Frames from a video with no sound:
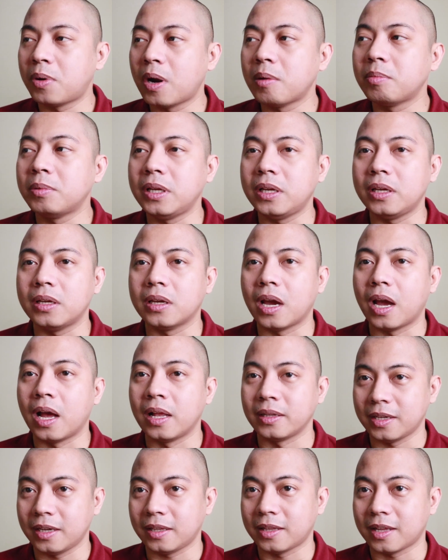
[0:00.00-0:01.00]
probably
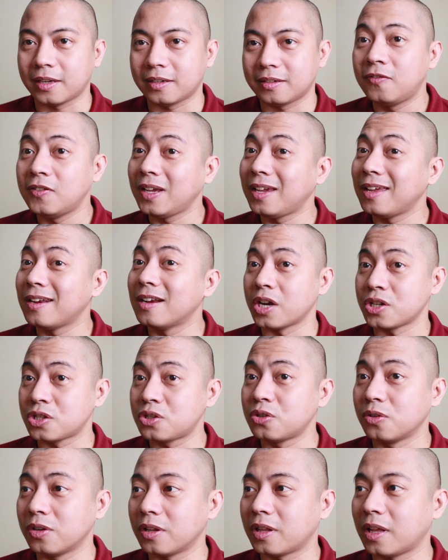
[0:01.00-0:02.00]
I'll take that, if they can
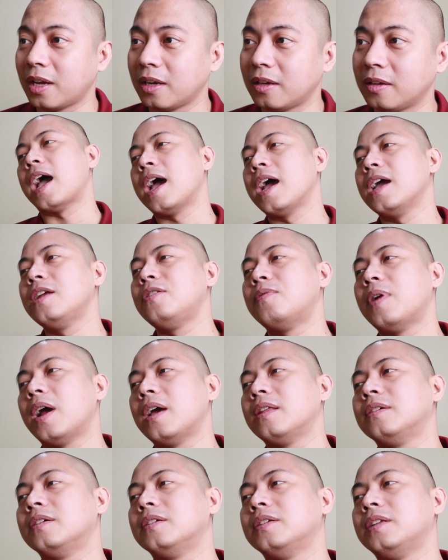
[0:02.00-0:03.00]
assure that. I'd
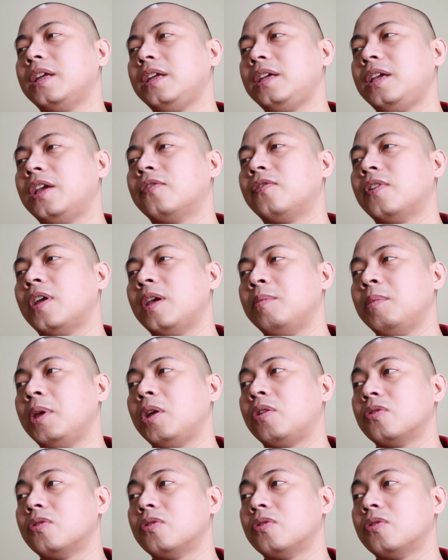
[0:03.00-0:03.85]
rather they give a